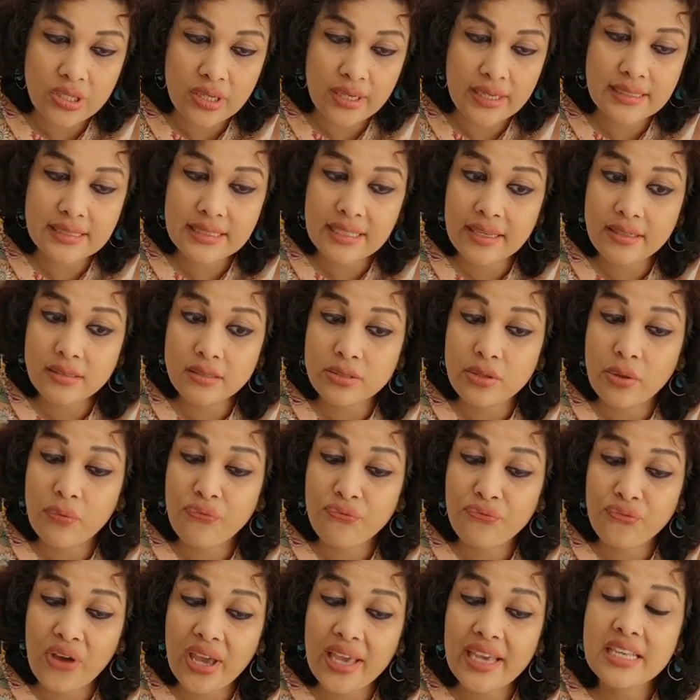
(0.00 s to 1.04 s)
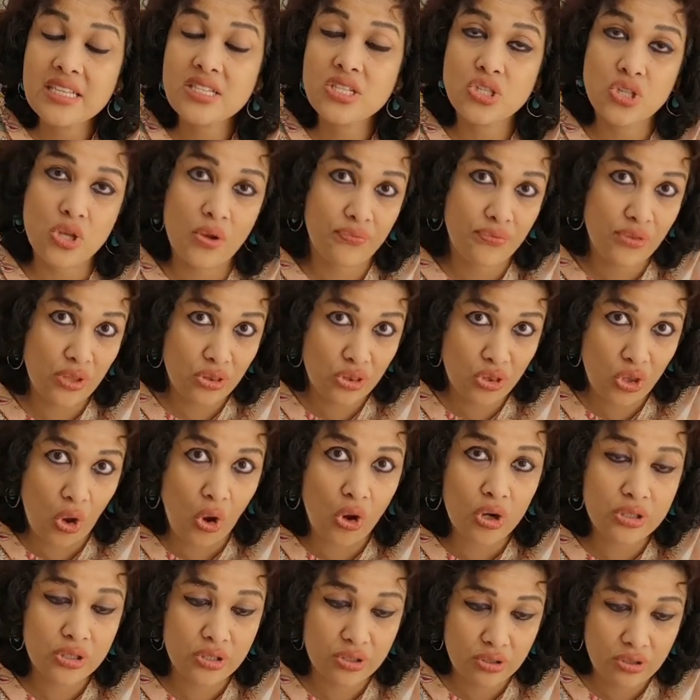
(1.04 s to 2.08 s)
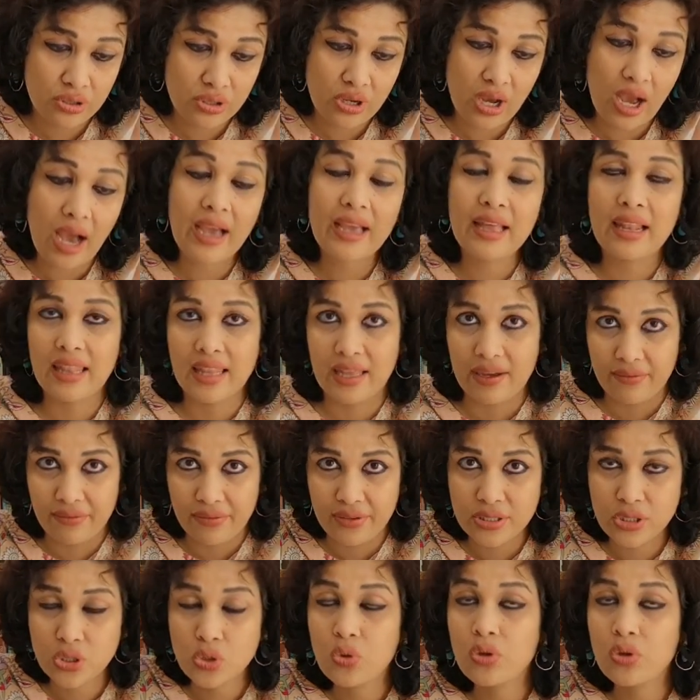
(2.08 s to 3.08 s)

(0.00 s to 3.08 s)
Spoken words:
He says, the face of the thought I loved.